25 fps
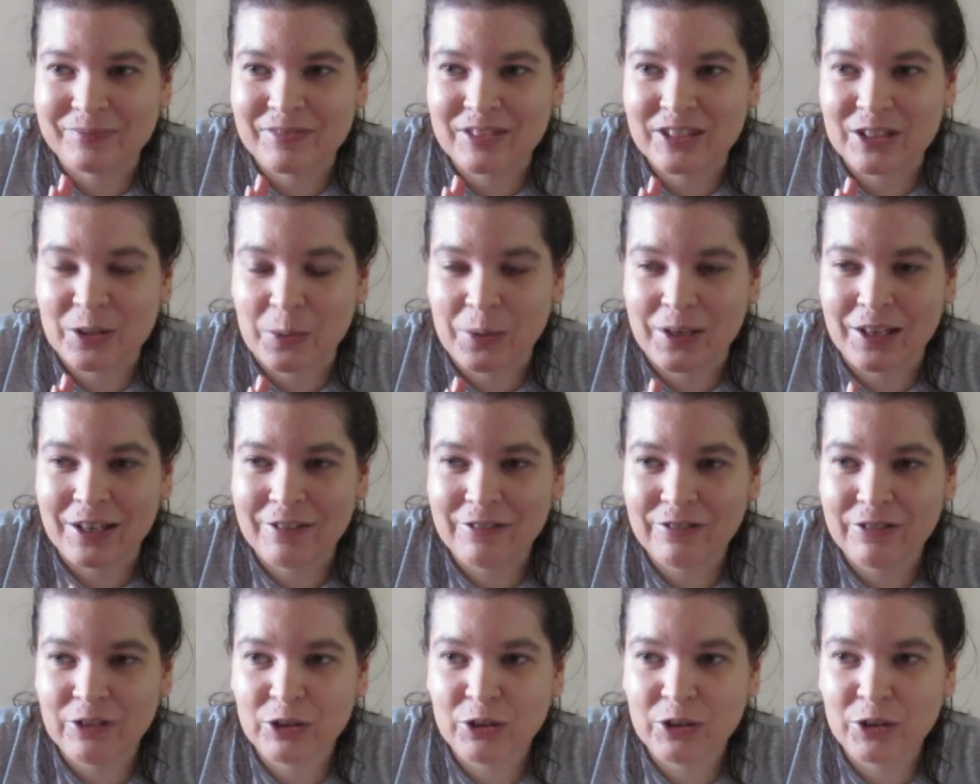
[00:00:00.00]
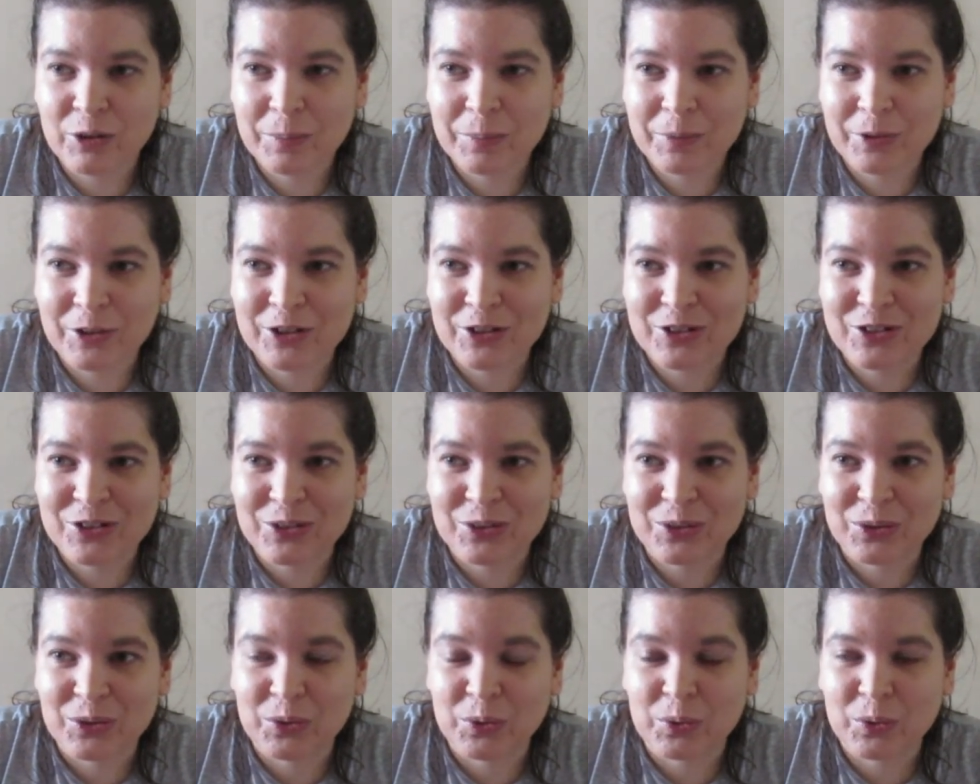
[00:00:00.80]
So if you're a
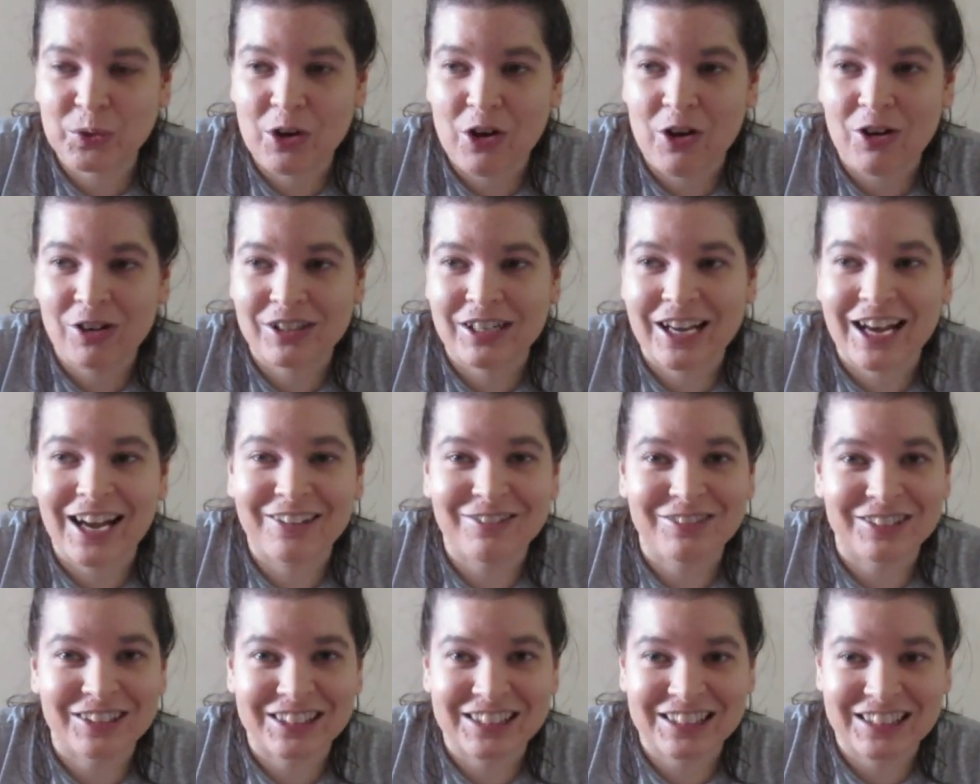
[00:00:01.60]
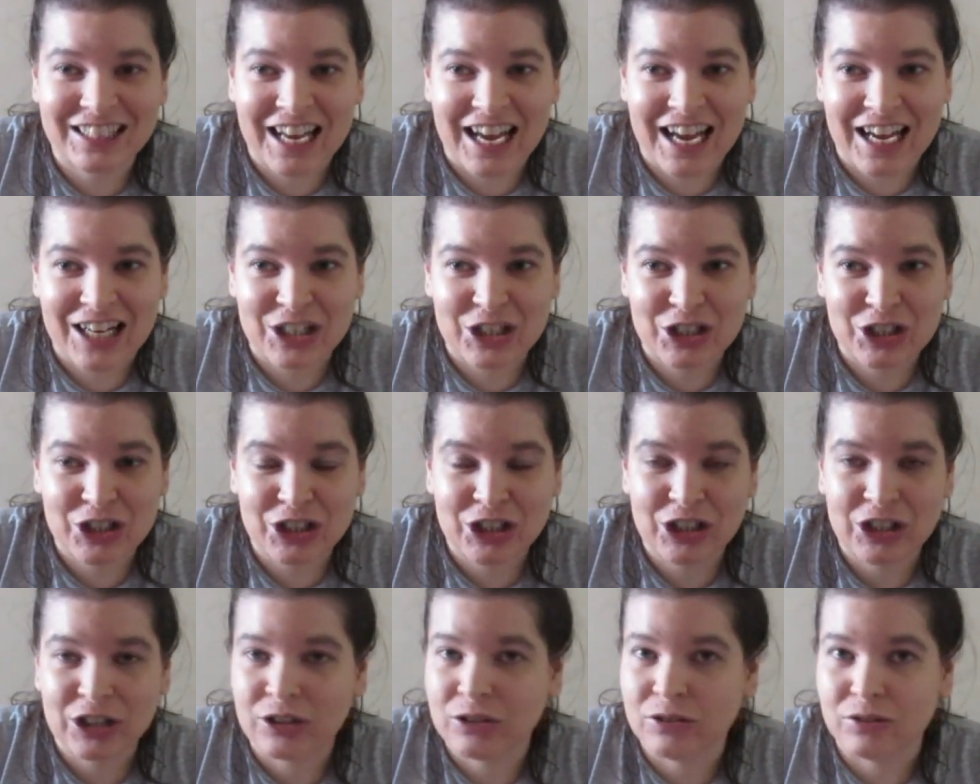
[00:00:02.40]
person who can't have a stash,